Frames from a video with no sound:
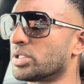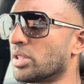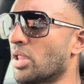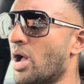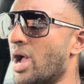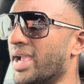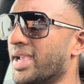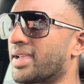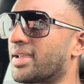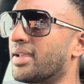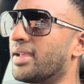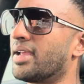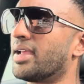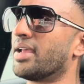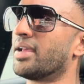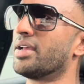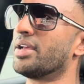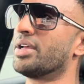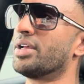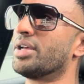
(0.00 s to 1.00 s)
like
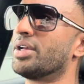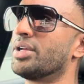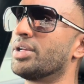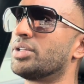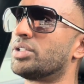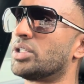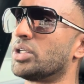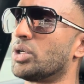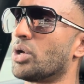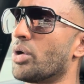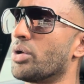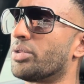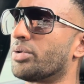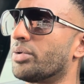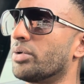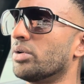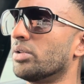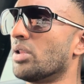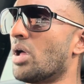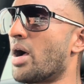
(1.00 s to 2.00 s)
to go
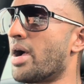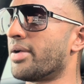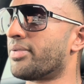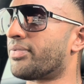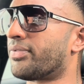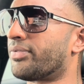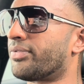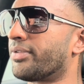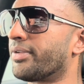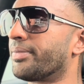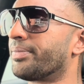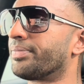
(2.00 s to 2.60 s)
through life